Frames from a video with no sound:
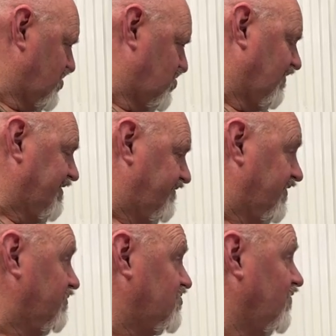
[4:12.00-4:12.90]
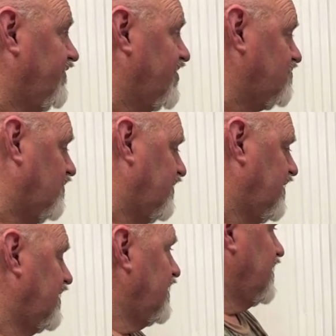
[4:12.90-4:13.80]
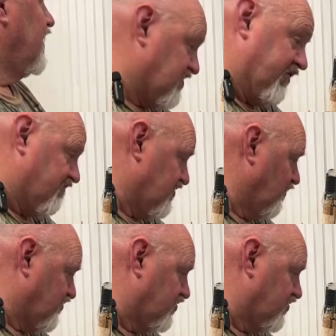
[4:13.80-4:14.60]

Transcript: it's straight flutes on this one. So the results